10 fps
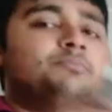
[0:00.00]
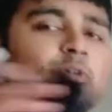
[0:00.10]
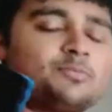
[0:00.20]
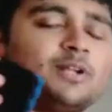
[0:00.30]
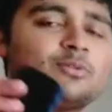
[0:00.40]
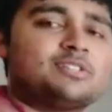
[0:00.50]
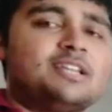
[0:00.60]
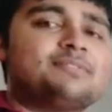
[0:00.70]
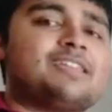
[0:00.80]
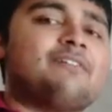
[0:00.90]
multiply all the
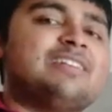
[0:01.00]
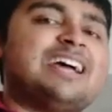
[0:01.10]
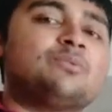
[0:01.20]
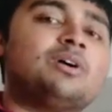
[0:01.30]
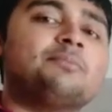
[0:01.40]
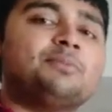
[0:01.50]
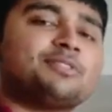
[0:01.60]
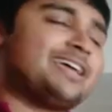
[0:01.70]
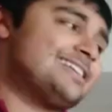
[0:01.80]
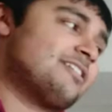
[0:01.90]
terms together and add 1 and put
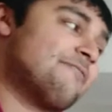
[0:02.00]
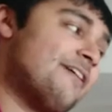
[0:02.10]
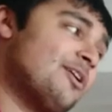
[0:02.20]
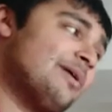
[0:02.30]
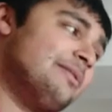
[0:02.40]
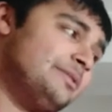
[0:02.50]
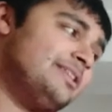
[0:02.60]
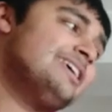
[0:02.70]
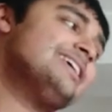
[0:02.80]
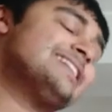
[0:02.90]
that as our final element,
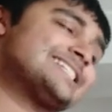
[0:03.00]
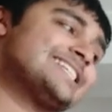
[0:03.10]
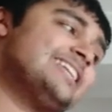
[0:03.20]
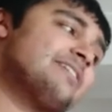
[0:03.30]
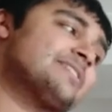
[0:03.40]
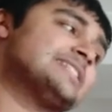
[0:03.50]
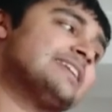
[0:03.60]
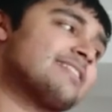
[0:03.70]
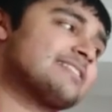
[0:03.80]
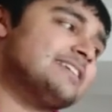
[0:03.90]
that's going to give us
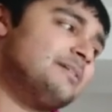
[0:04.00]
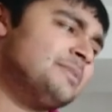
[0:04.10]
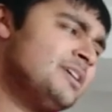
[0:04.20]
another term.